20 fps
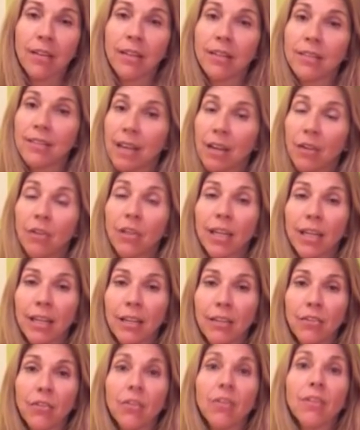that tell
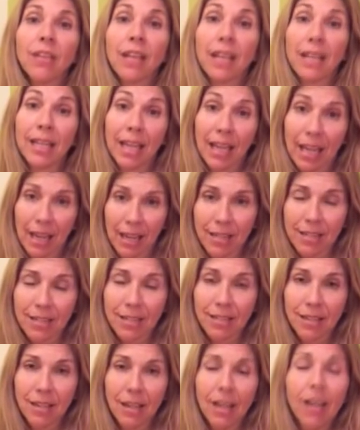kids they can't.
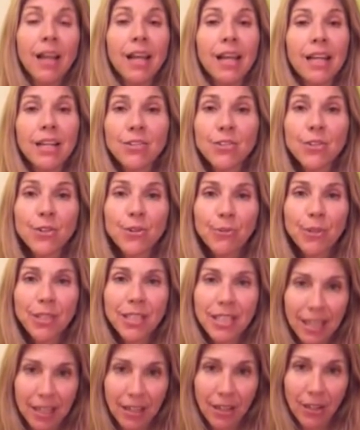Isn't it
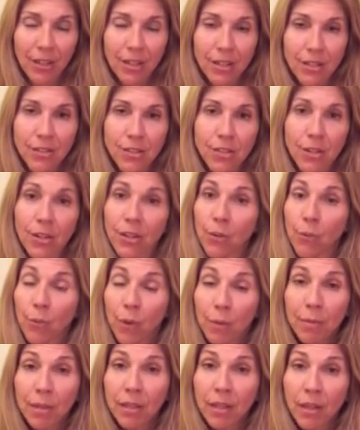ridiculous that
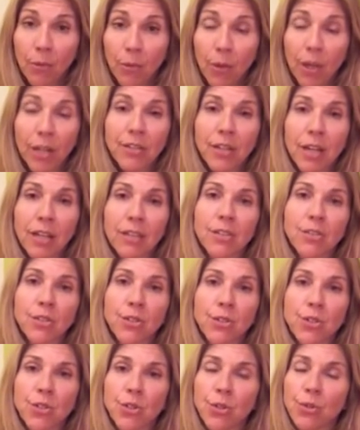women can wear
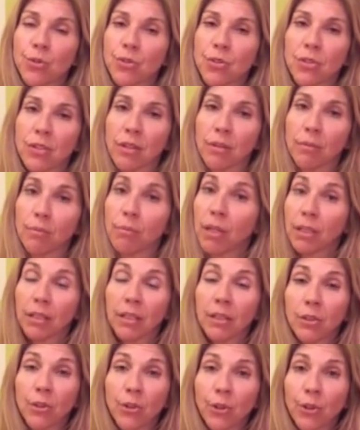tuxes and suits, but
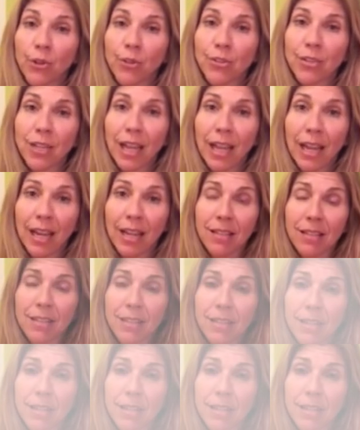little girls can't?